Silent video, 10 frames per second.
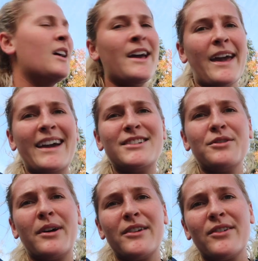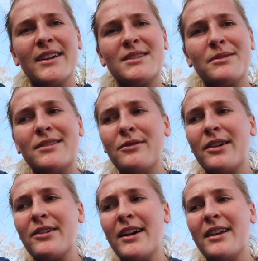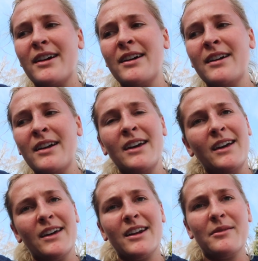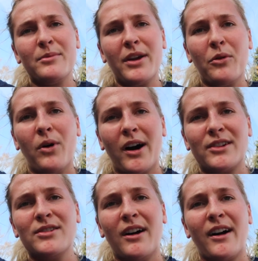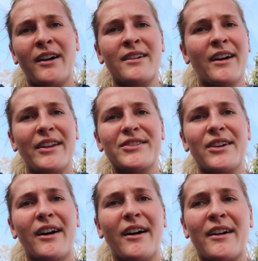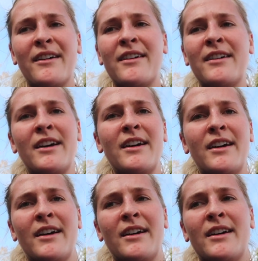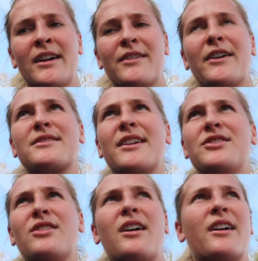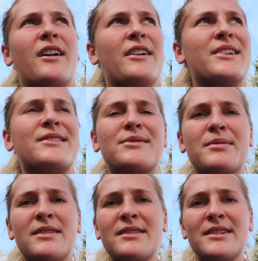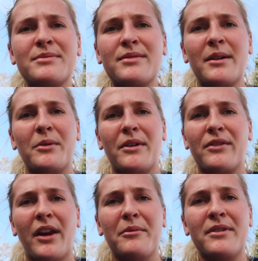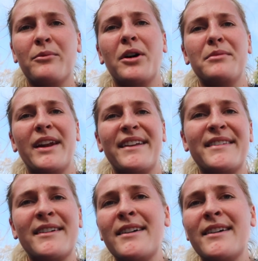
8x200s with 200, ended up being a walk jog, not a jog. If I was gonna jog, I probably would have run in 1 minute.